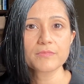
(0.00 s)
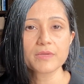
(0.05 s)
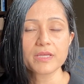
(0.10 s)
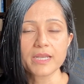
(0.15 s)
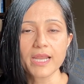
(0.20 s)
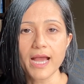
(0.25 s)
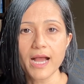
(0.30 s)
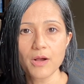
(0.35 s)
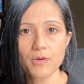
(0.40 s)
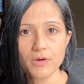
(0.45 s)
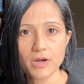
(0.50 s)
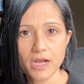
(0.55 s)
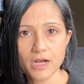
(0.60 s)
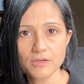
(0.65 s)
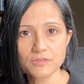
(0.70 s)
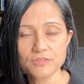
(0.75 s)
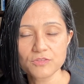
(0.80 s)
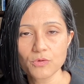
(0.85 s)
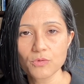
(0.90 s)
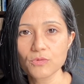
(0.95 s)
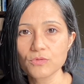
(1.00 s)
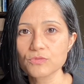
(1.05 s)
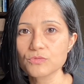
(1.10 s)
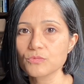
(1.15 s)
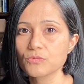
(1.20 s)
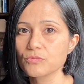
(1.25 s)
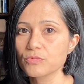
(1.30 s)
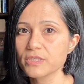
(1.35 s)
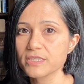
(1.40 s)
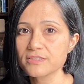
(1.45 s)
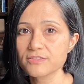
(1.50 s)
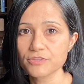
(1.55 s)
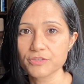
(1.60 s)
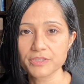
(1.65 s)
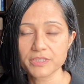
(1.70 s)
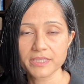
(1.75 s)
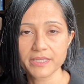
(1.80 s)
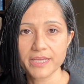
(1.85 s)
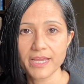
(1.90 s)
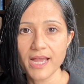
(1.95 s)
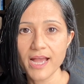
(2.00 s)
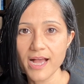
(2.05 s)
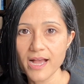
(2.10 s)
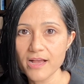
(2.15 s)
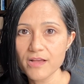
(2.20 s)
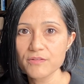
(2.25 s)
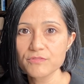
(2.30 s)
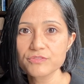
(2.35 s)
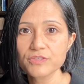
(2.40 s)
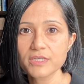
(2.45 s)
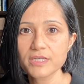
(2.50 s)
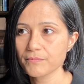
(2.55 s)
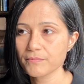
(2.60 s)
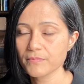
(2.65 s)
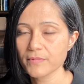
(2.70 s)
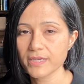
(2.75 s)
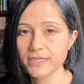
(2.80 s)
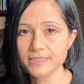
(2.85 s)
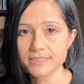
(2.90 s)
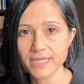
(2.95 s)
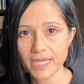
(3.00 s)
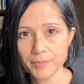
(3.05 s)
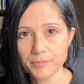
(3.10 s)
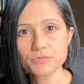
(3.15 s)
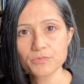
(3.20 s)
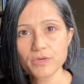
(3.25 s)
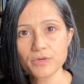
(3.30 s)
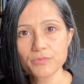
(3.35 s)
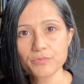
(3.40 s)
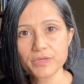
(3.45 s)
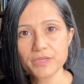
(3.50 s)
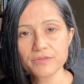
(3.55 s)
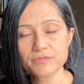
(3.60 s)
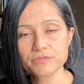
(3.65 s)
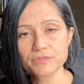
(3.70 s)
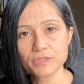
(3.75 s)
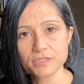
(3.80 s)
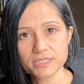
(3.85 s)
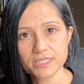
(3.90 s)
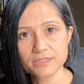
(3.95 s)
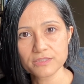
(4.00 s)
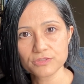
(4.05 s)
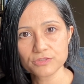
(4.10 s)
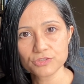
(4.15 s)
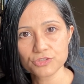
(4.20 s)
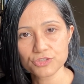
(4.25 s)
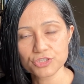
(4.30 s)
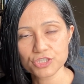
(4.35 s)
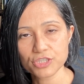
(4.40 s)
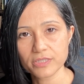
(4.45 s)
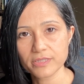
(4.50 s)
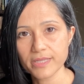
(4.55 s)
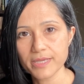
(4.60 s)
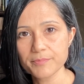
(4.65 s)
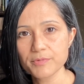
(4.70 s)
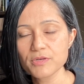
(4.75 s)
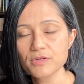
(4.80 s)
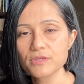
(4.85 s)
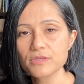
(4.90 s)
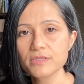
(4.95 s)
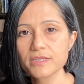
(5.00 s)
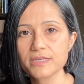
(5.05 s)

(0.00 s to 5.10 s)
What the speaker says: In our household, we certainly have a type where we've looked at the nutrition label.